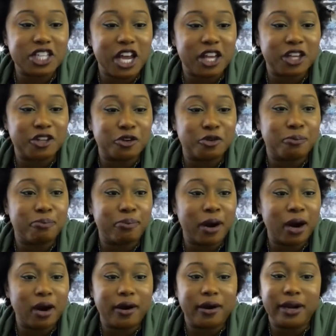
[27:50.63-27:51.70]
and you
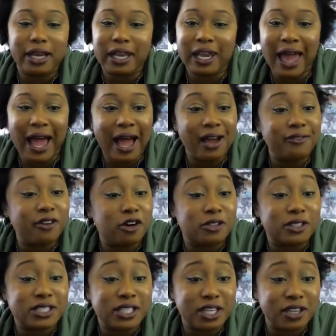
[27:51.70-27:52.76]
burn live on
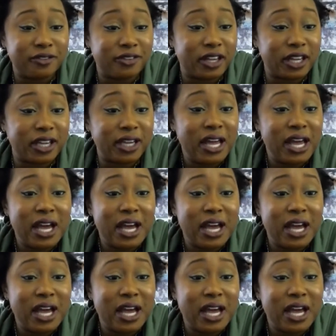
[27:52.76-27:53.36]
TV